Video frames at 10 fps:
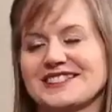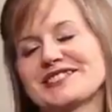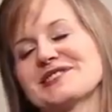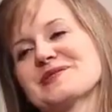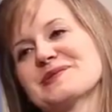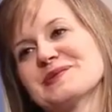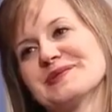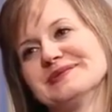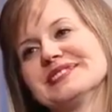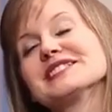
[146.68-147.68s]

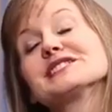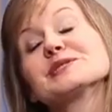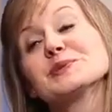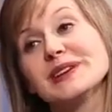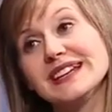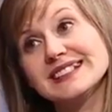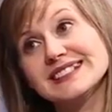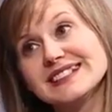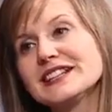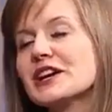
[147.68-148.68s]
Oh, that's
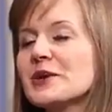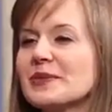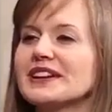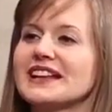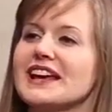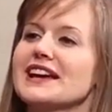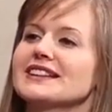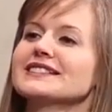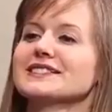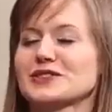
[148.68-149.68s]
sweet. But
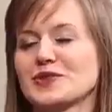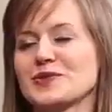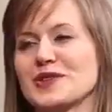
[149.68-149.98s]
again, so